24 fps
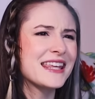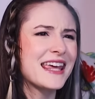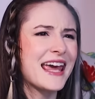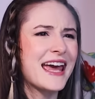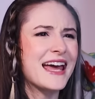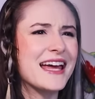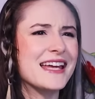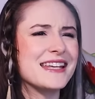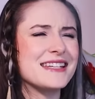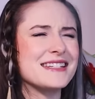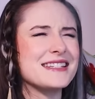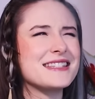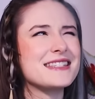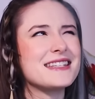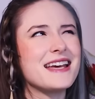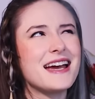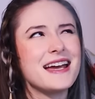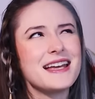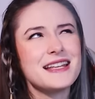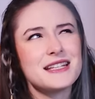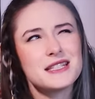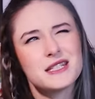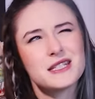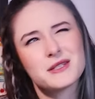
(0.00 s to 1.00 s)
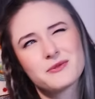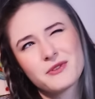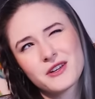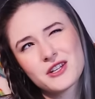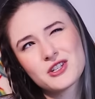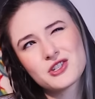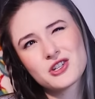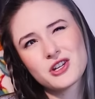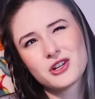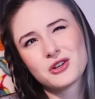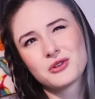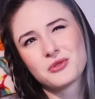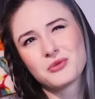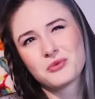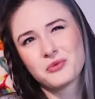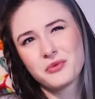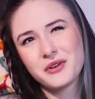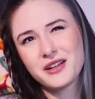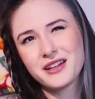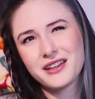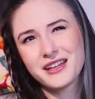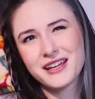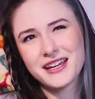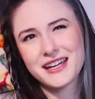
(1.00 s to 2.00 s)
can science fiction
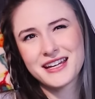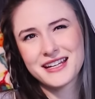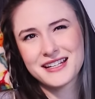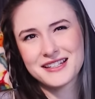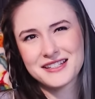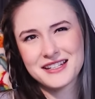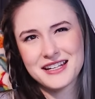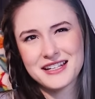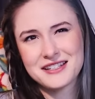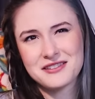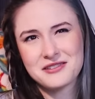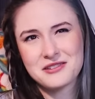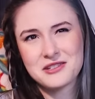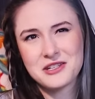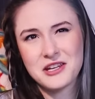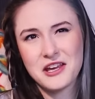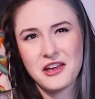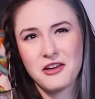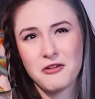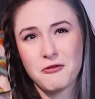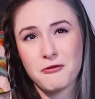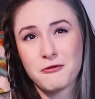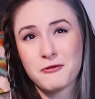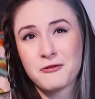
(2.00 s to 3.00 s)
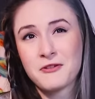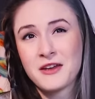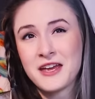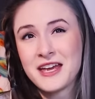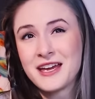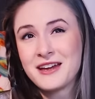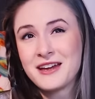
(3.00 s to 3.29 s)
really exist if